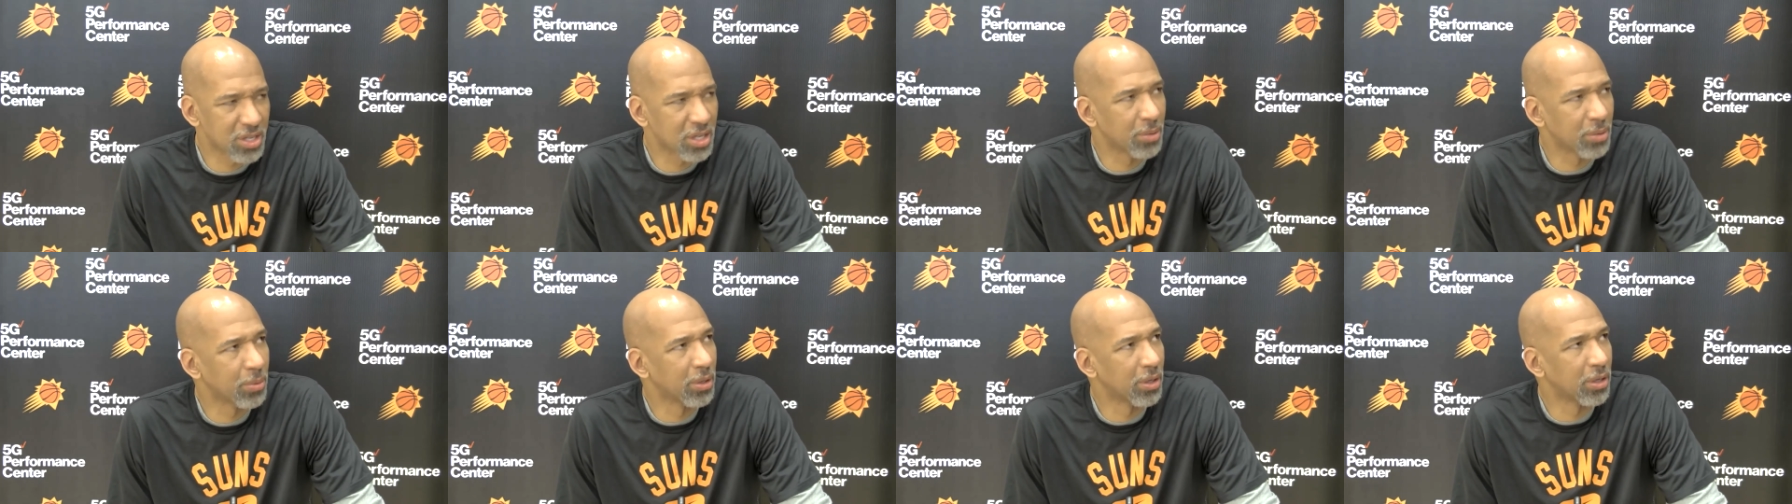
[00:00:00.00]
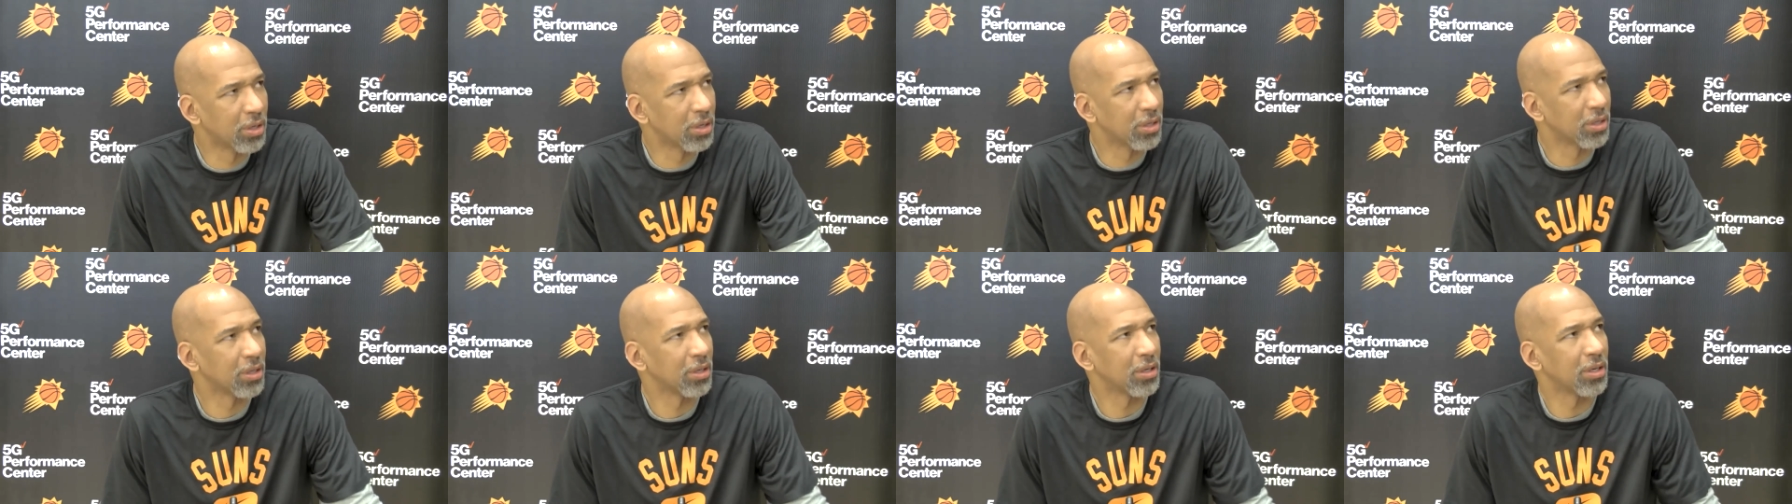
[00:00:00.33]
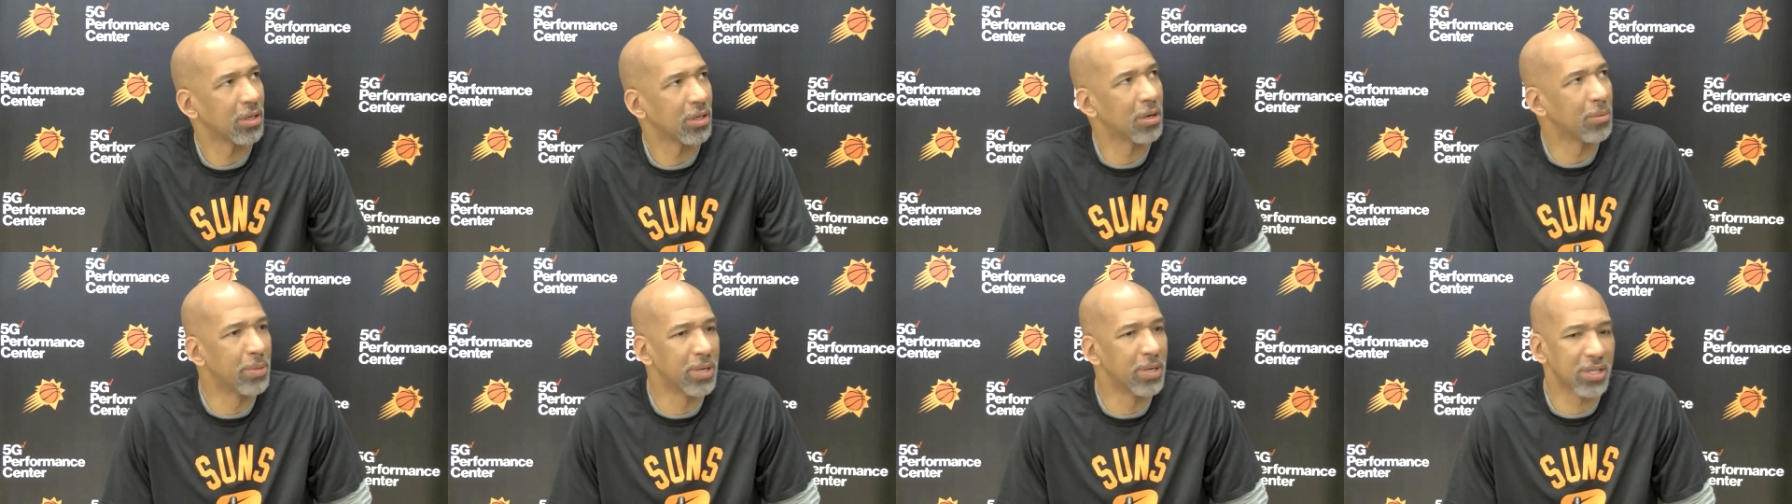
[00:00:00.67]
that were
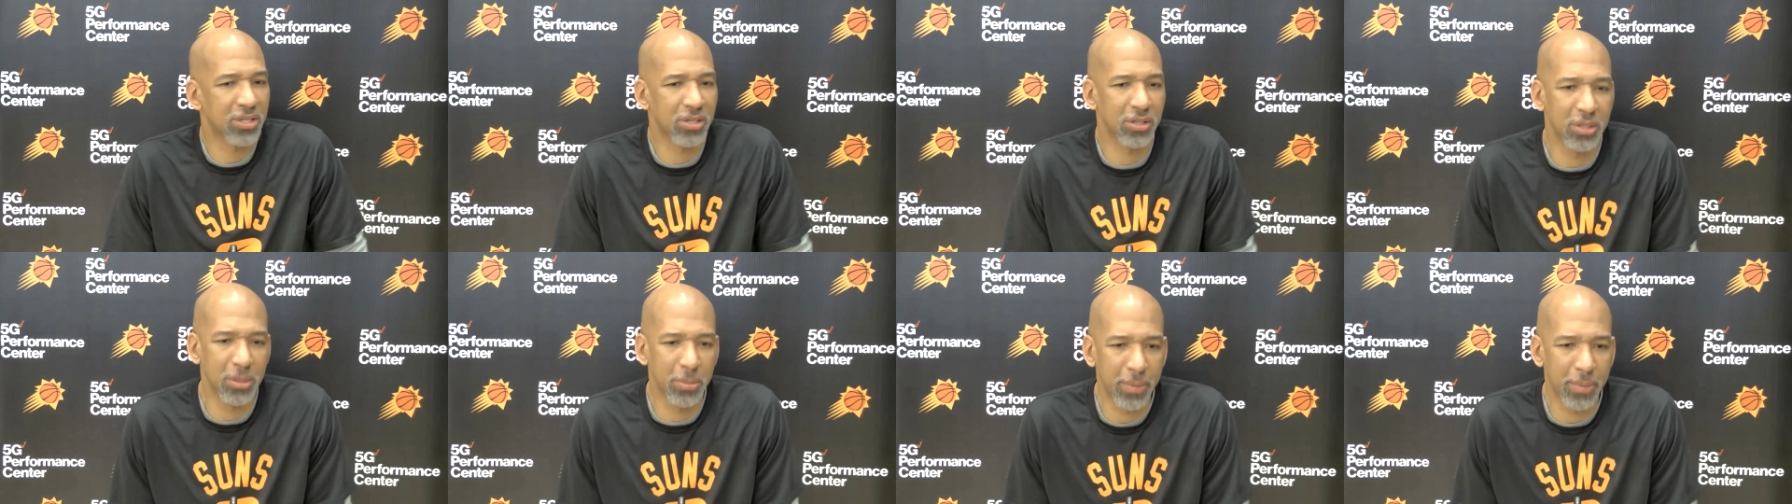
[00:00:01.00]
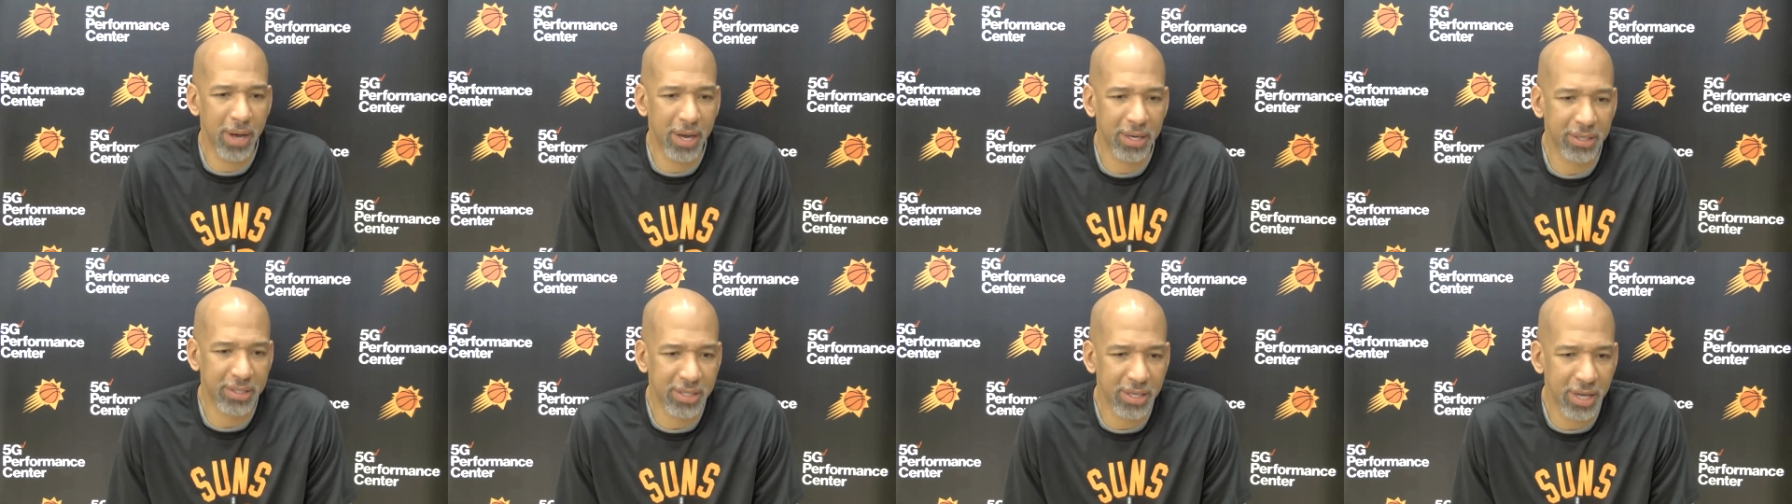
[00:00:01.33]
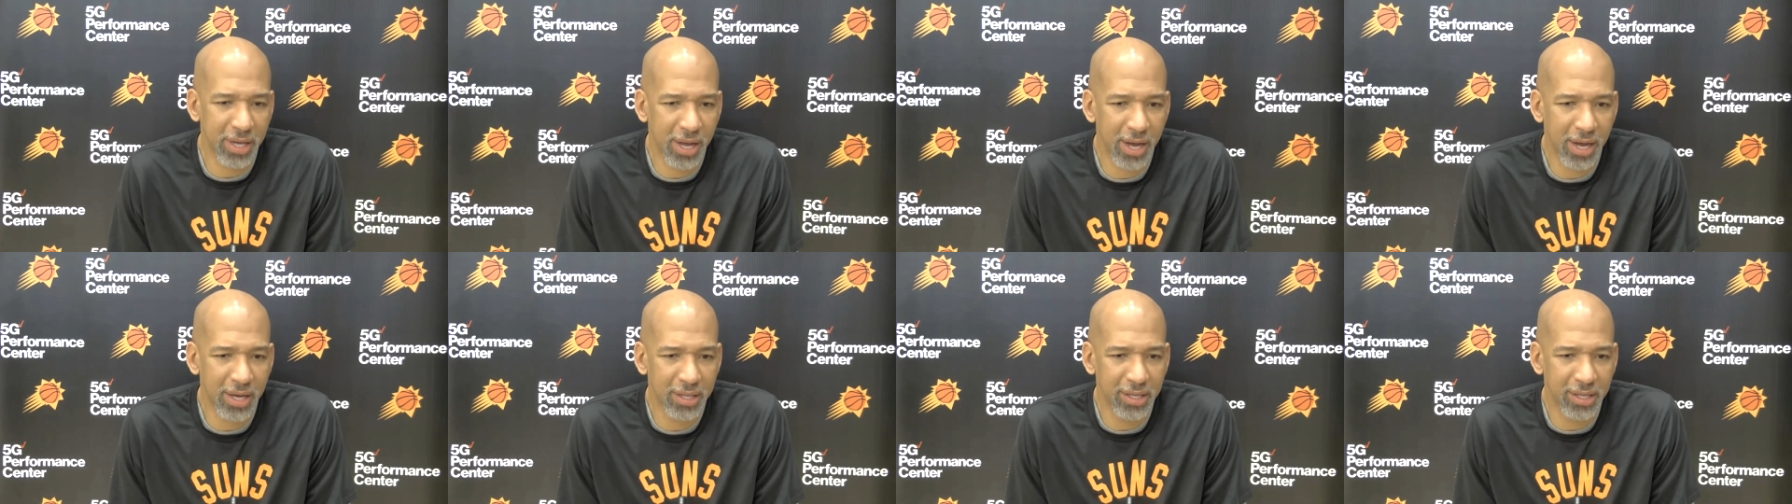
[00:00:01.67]
a miss on the backside.